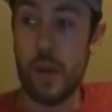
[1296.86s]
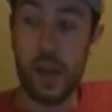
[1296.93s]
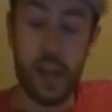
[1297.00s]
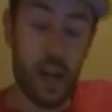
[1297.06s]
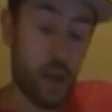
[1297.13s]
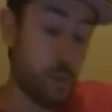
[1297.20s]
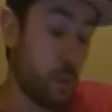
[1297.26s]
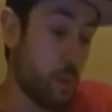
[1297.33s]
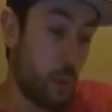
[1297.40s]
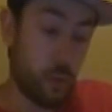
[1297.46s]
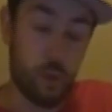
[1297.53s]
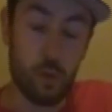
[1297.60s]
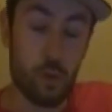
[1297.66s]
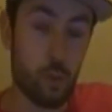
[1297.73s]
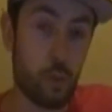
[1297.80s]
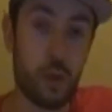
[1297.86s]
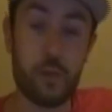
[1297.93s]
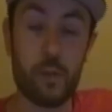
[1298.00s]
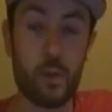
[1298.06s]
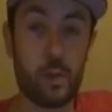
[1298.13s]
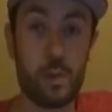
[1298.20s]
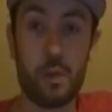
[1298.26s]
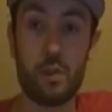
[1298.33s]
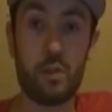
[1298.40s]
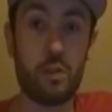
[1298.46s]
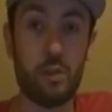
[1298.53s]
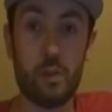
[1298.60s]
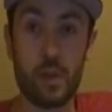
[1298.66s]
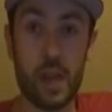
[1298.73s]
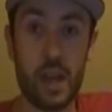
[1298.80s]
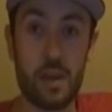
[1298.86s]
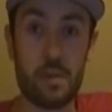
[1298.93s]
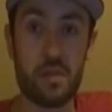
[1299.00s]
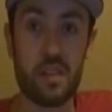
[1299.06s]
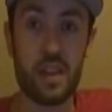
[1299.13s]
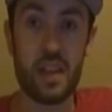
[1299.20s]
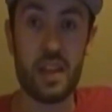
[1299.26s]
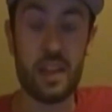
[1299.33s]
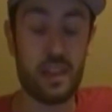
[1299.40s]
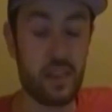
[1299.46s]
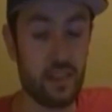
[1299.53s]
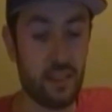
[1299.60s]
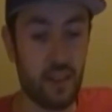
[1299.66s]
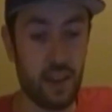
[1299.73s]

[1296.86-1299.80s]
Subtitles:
And I've been mostly just playing first-person shooter games. And